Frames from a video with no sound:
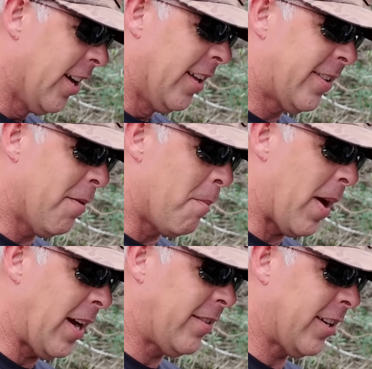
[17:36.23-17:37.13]
it's
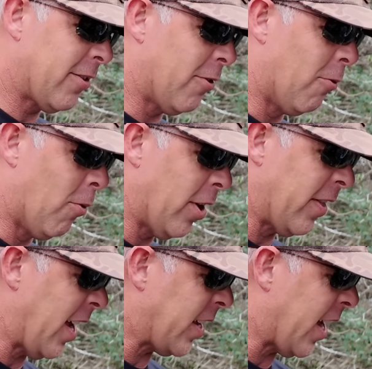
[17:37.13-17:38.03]
amazing what
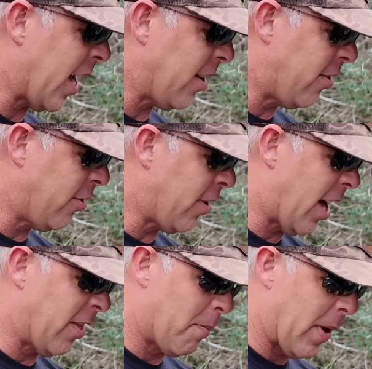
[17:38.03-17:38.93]
they can do
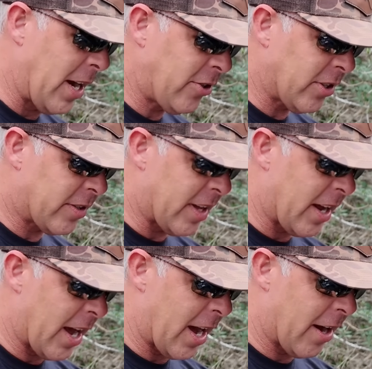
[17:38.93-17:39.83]
and the patience they
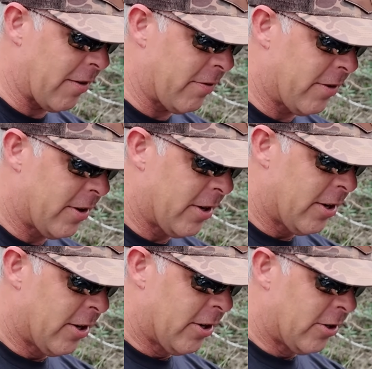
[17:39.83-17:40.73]
have
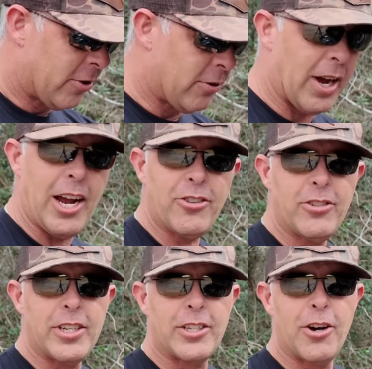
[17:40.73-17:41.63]
to
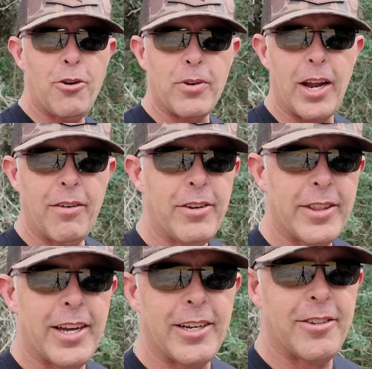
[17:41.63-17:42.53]
actually coat
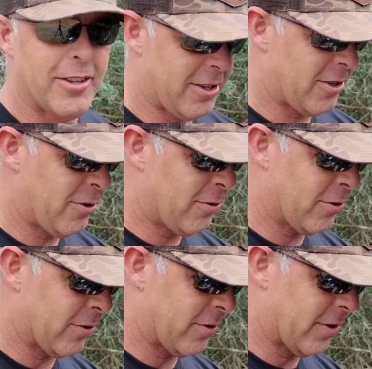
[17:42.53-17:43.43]
everything to the
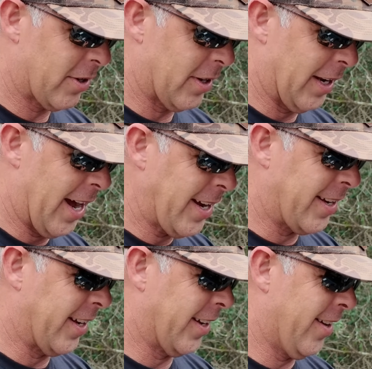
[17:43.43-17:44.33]
user's
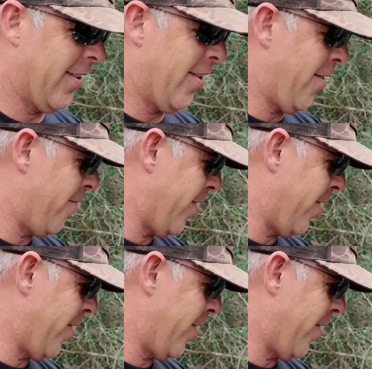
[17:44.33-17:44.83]
liking. I